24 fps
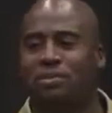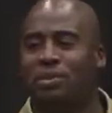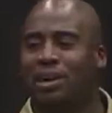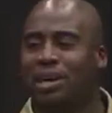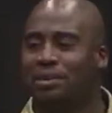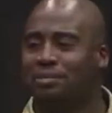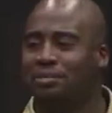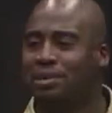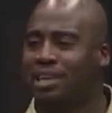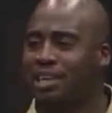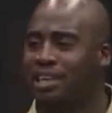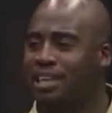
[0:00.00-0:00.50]
why
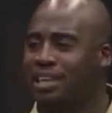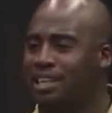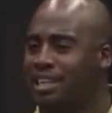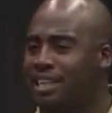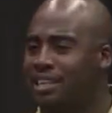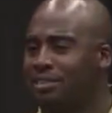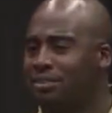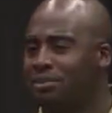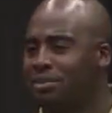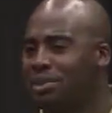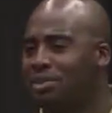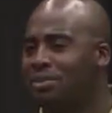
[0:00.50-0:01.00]
I'm,
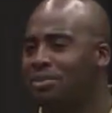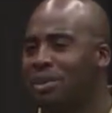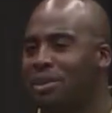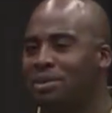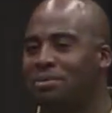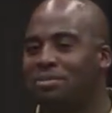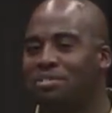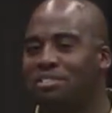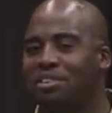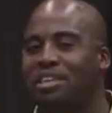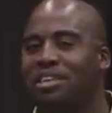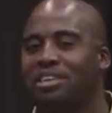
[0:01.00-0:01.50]
and the reason why I'm
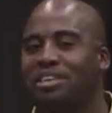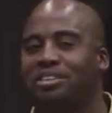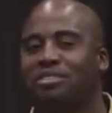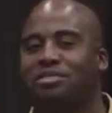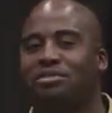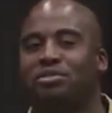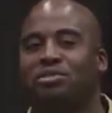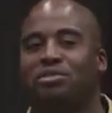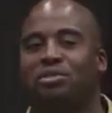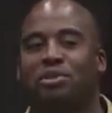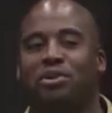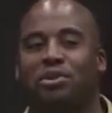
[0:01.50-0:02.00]
sharing this
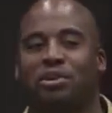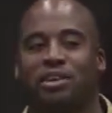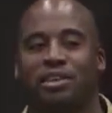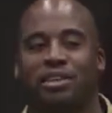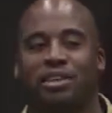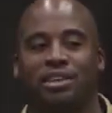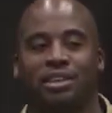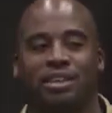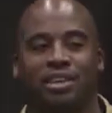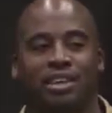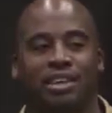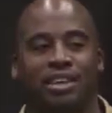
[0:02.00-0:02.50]
story
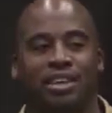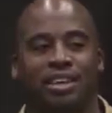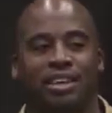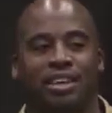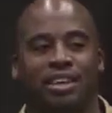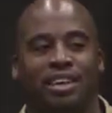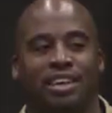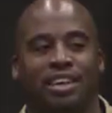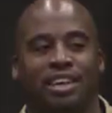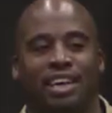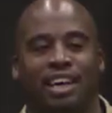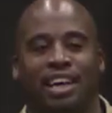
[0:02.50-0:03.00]

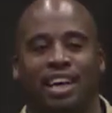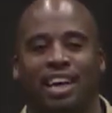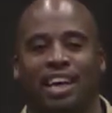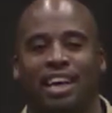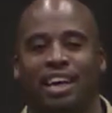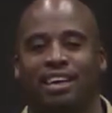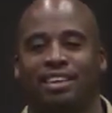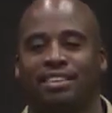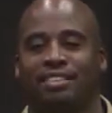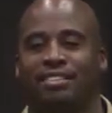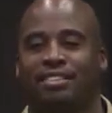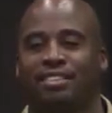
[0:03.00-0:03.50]

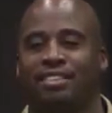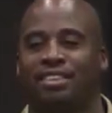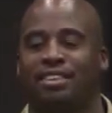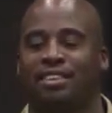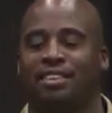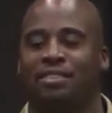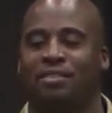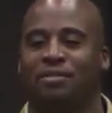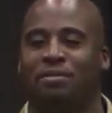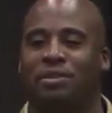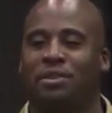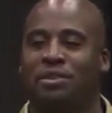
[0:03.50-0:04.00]
is
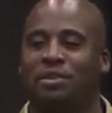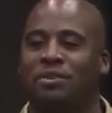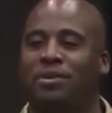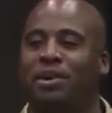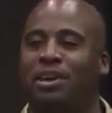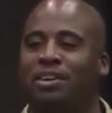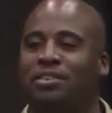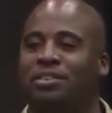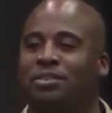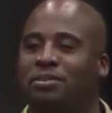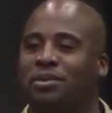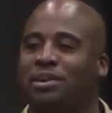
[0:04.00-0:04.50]
for you
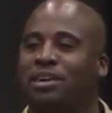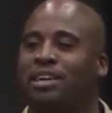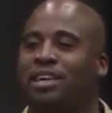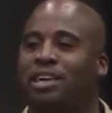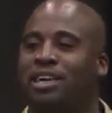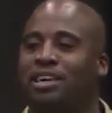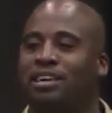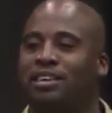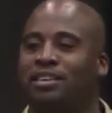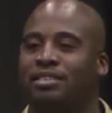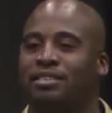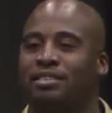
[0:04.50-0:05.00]
all to
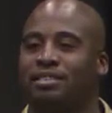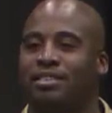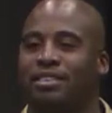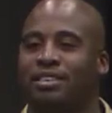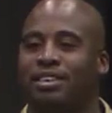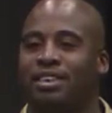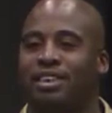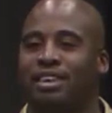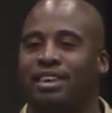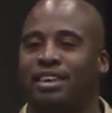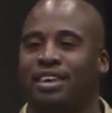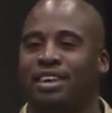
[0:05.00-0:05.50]
realize
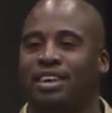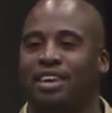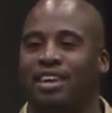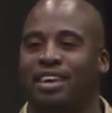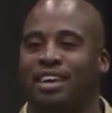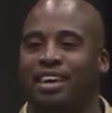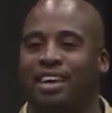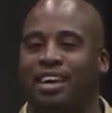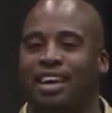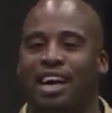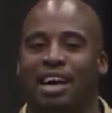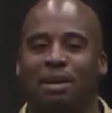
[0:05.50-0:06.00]

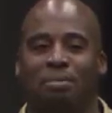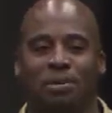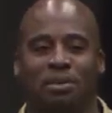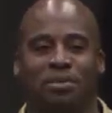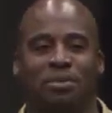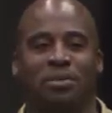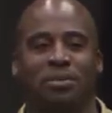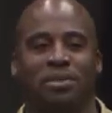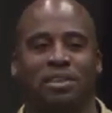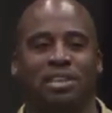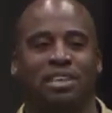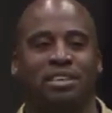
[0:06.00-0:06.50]

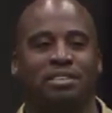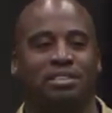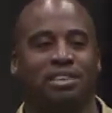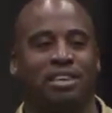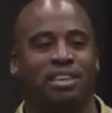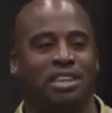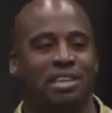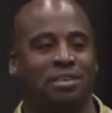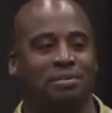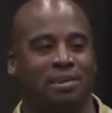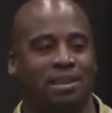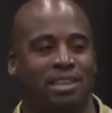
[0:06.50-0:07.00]
opportunities are
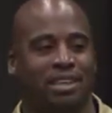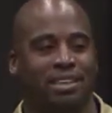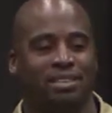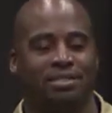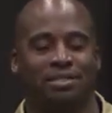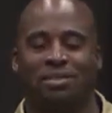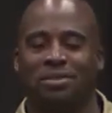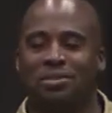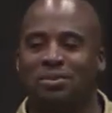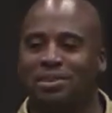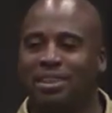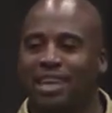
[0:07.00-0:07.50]
limitless.
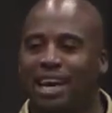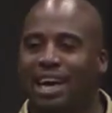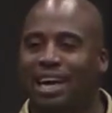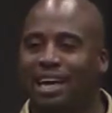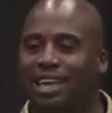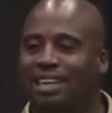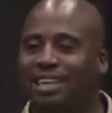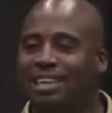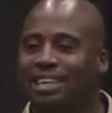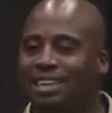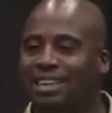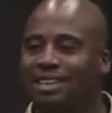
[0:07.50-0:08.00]
Do
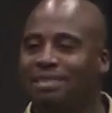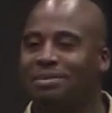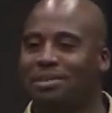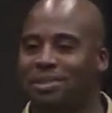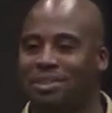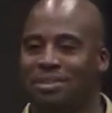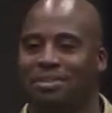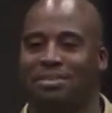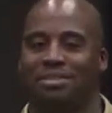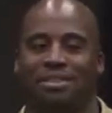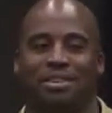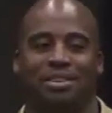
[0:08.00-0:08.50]
not limit
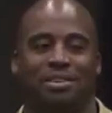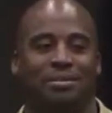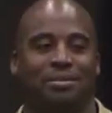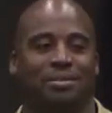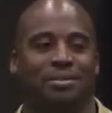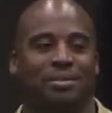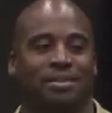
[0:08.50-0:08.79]
yourself.